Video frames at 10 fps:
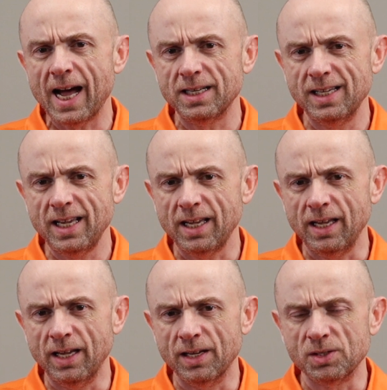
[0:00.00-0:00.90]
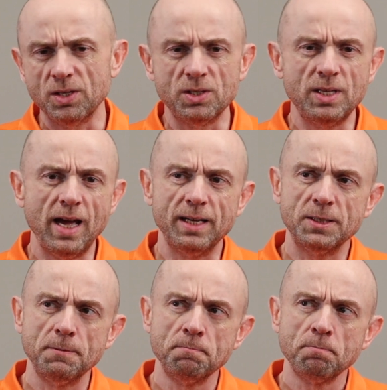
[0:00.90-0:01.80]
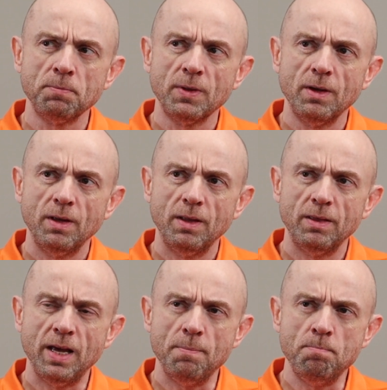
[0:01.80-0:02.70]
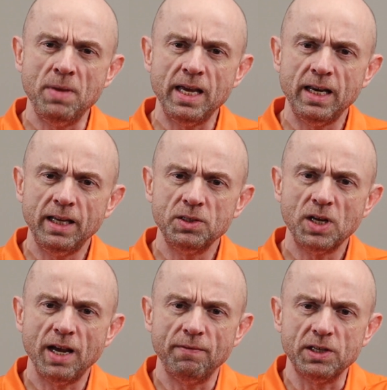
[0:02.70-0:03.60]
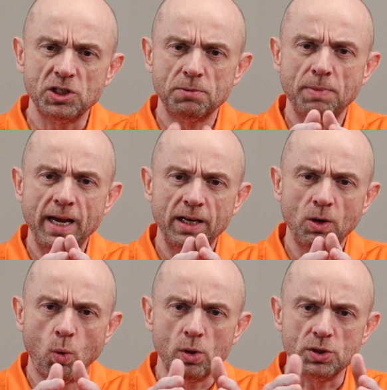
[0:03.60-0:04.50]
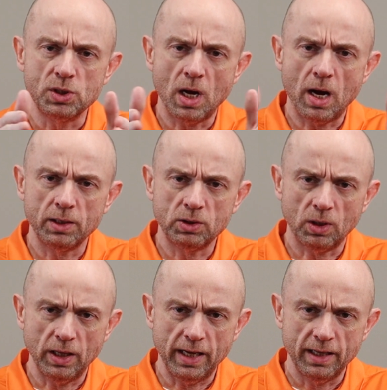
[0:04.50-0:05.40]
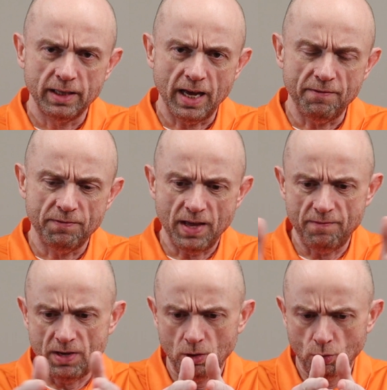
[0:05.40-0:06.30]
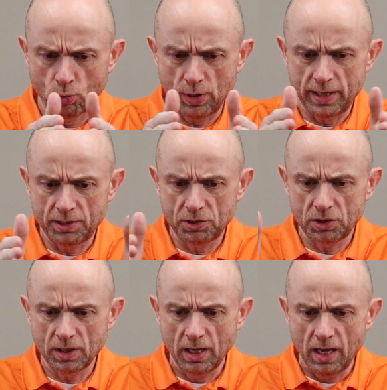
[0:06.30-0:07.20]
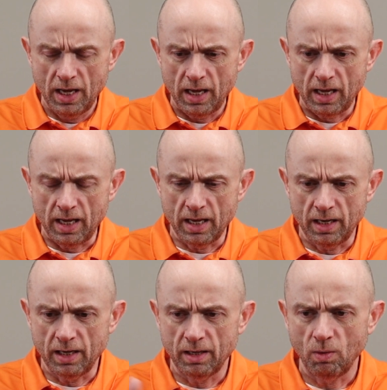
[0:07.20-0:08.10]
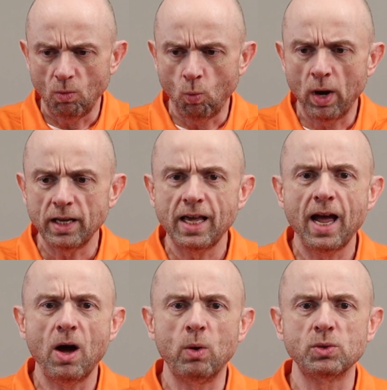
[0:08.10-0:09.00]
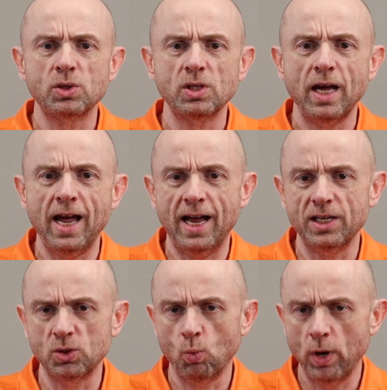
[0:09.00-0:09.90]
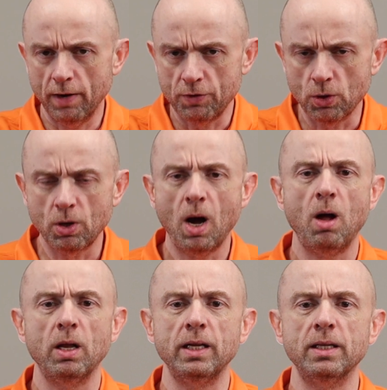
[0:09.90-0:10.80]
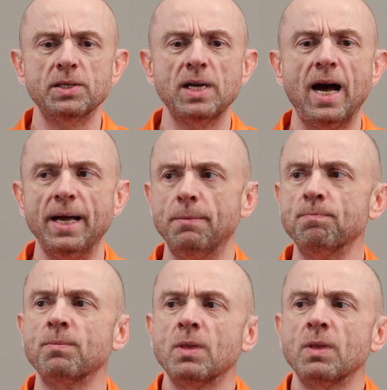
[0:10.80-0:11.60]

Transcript: idea is that meanings have expanded horizontally. They've increased in what counts as whatever you're calling this item.